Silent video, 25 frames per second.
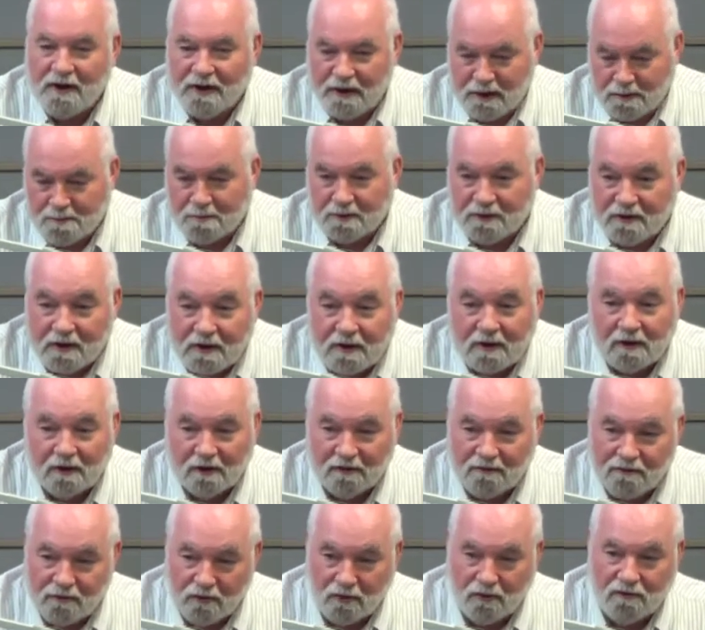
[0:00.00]
in
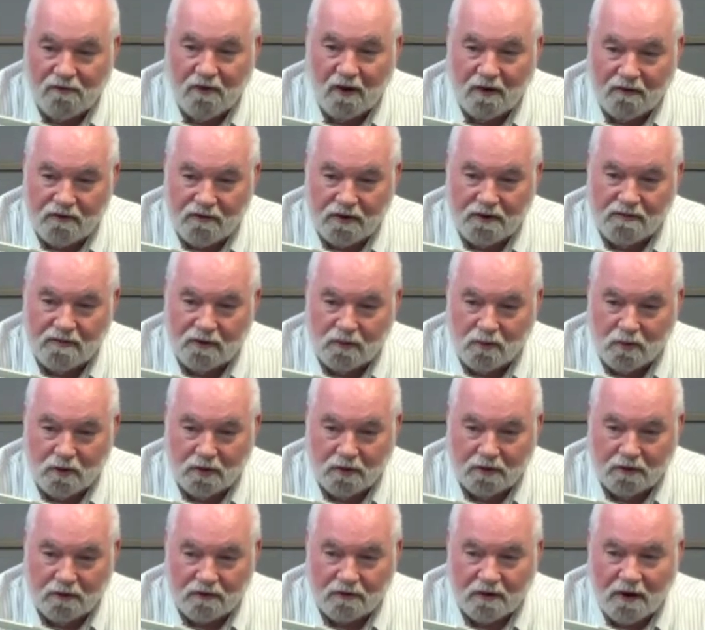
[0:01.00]
particular 457
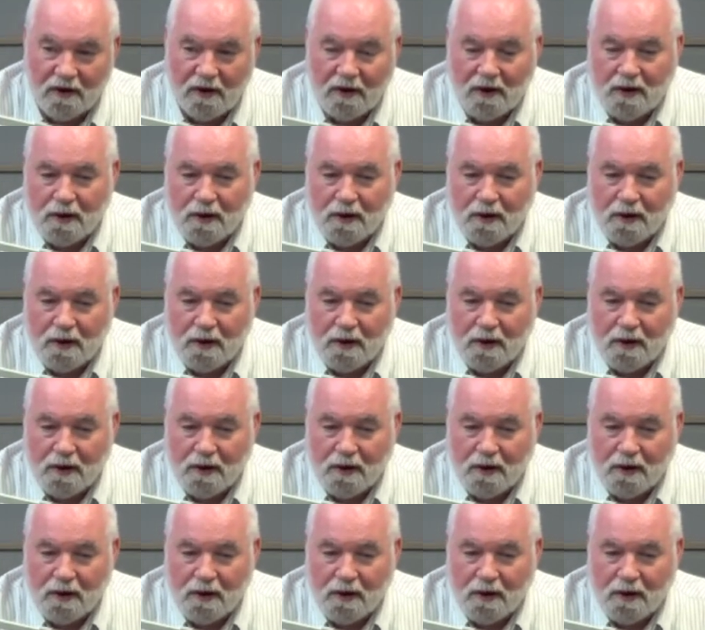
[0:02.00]
workers.